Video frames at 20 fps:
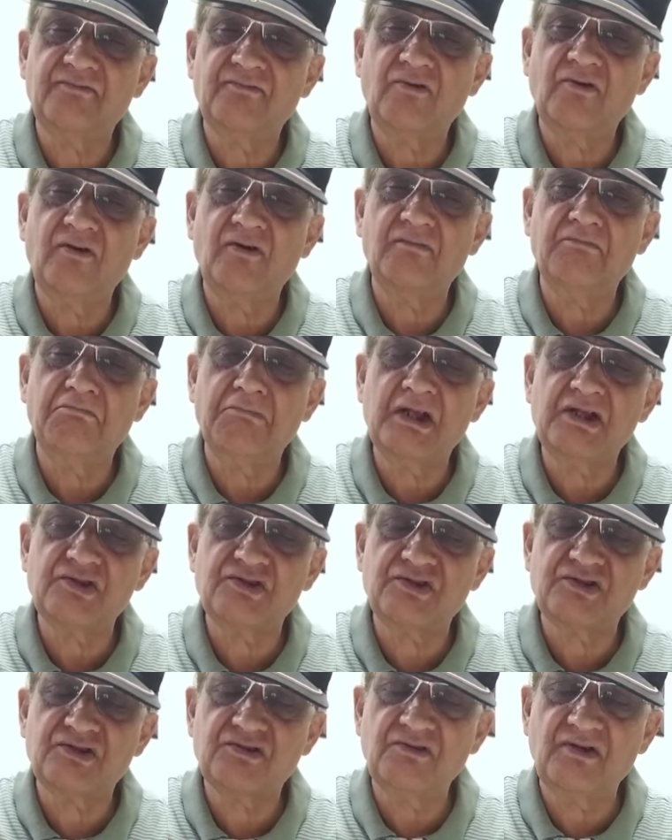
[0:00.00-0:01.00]
for months
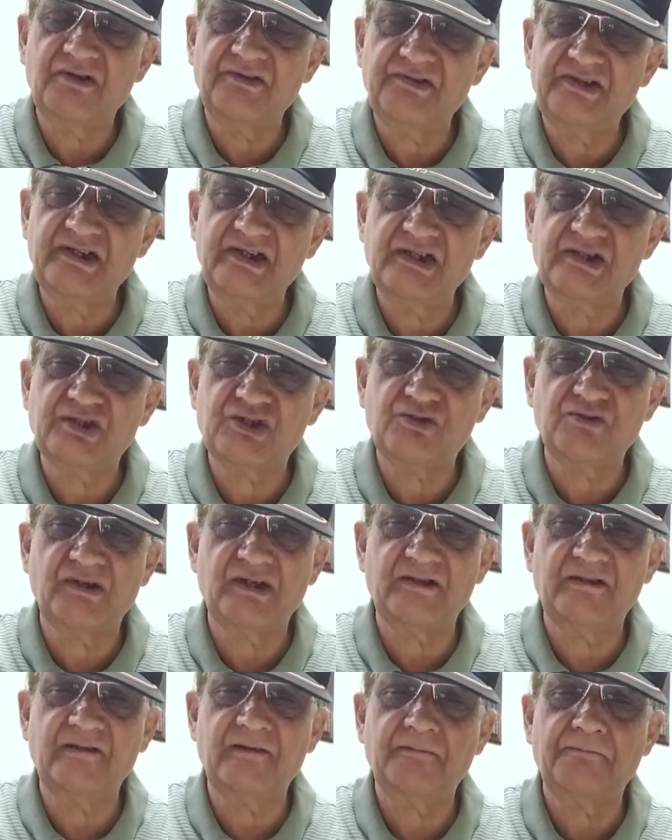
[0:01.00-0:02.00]
and years
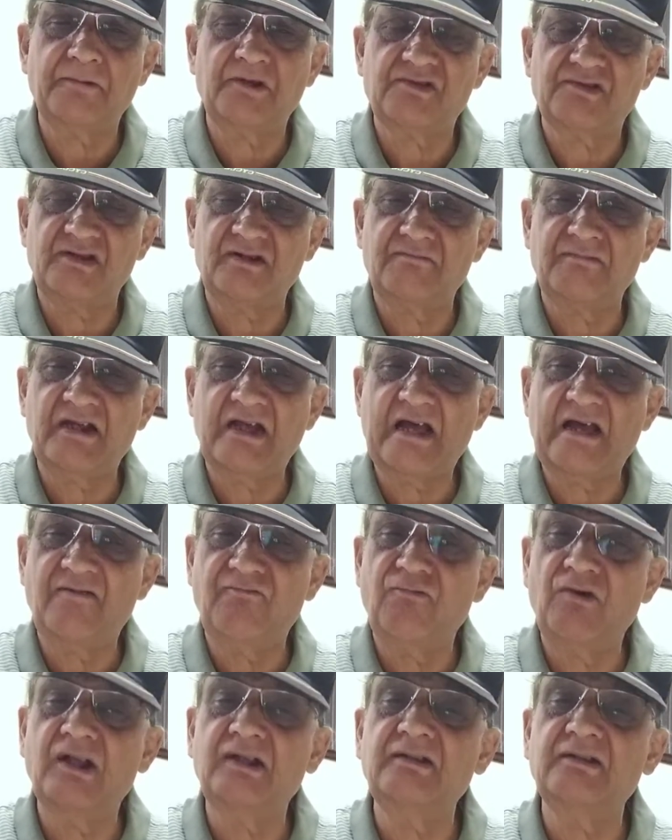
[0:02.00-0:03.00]
together, a person may have
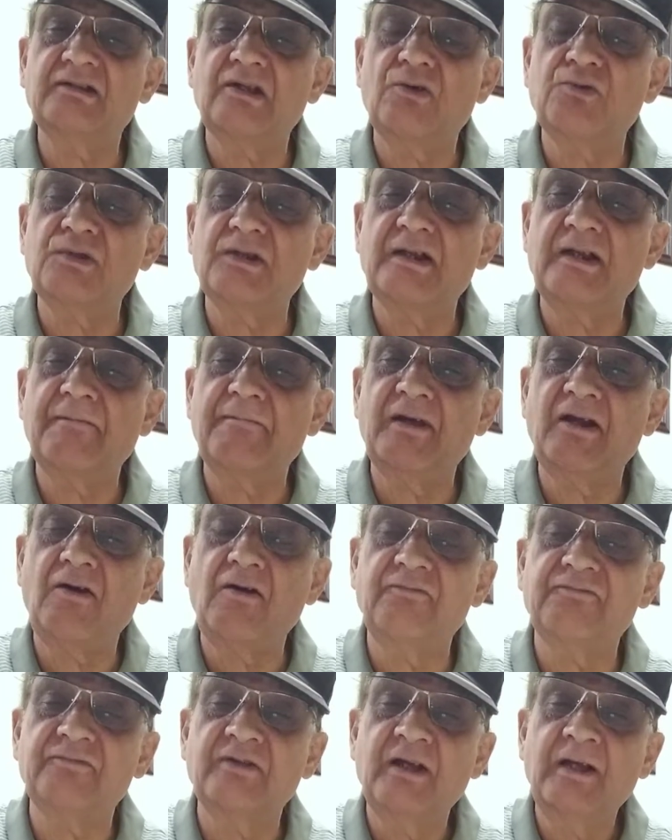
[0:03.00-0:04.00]
1000 ml of